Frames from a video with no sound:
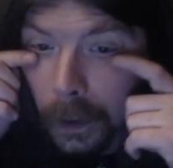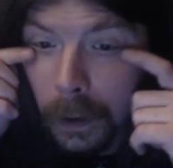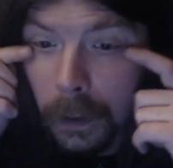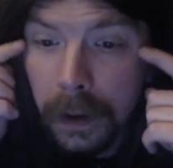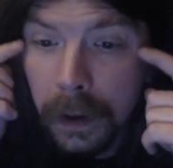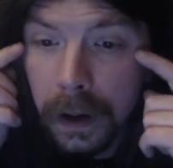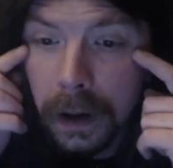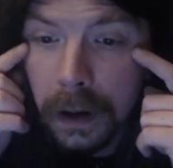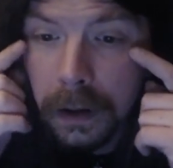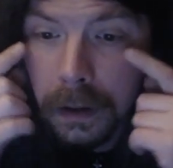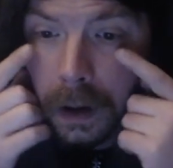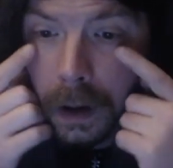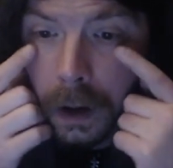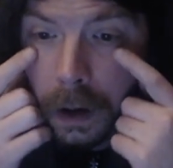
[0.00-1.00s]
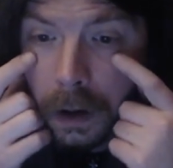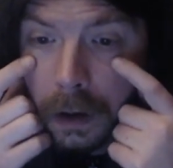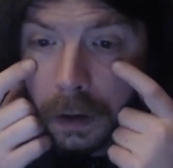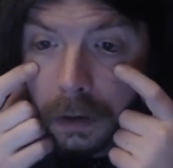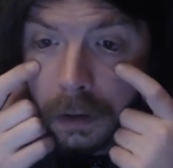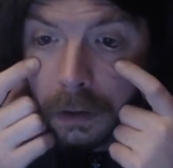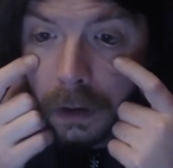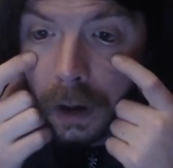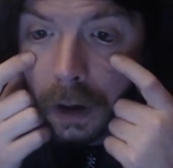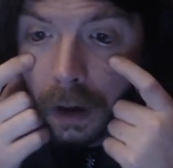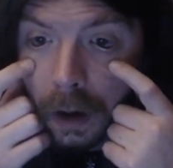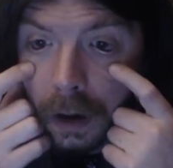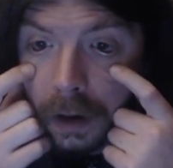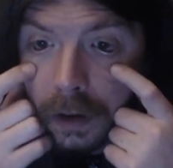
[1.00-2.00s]
man, oh, my
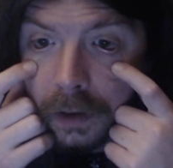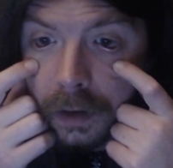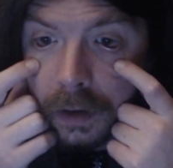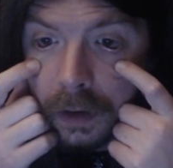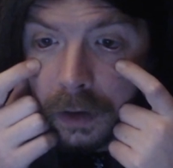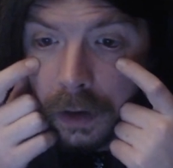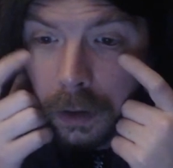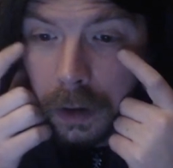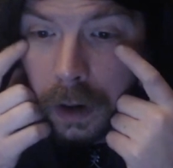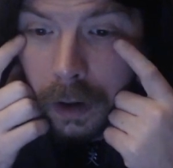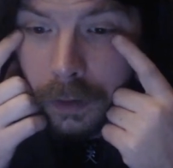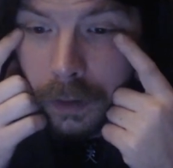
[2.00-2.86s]
eyes just don't ever